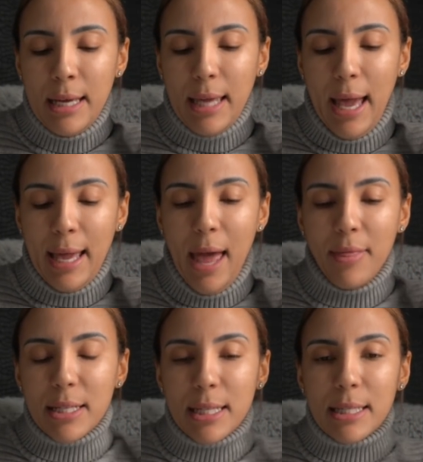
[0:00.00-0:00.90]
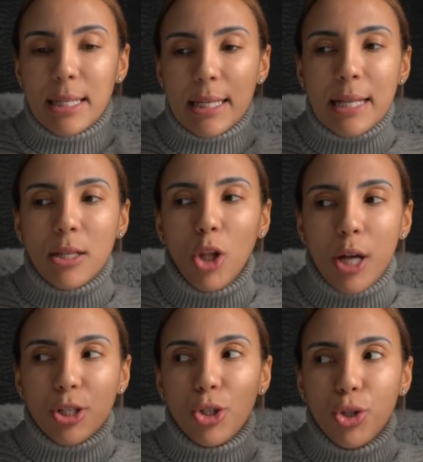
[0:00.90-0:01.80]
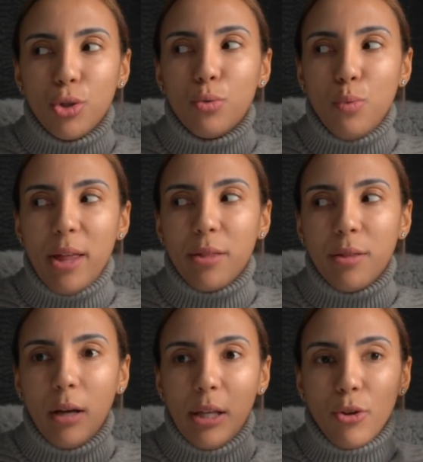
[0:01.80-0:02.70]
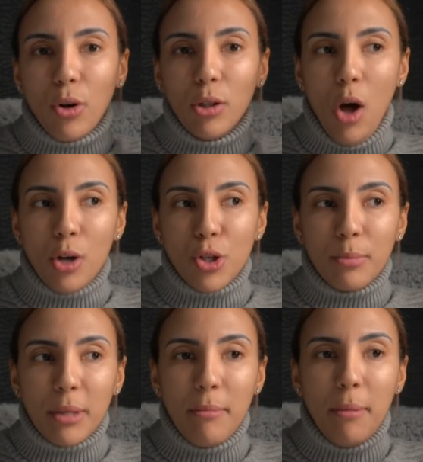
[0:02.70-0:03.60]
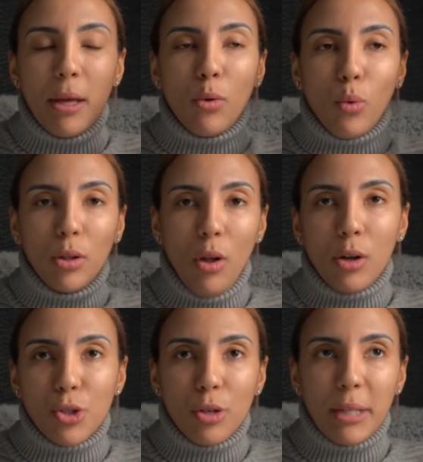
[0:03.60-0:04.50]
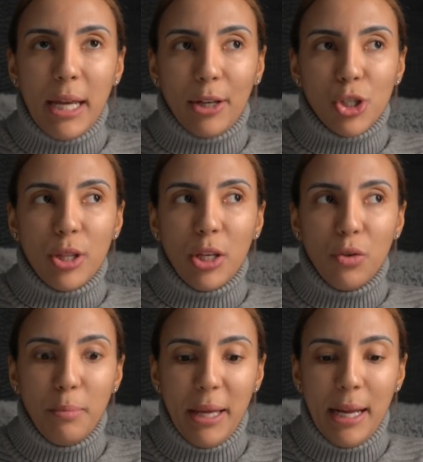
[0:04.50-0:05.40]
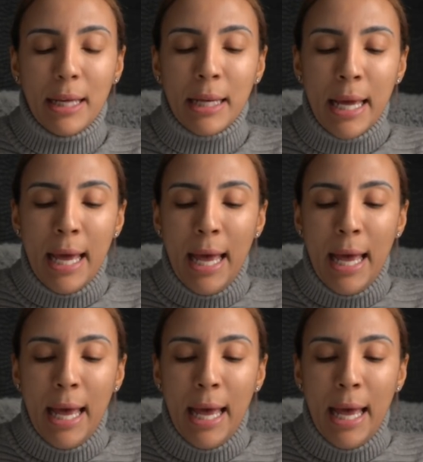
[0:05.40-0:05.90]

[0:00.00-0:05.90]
Okay, and this has a lot to do with either a long-term commitment or a long-term connection that you've been in.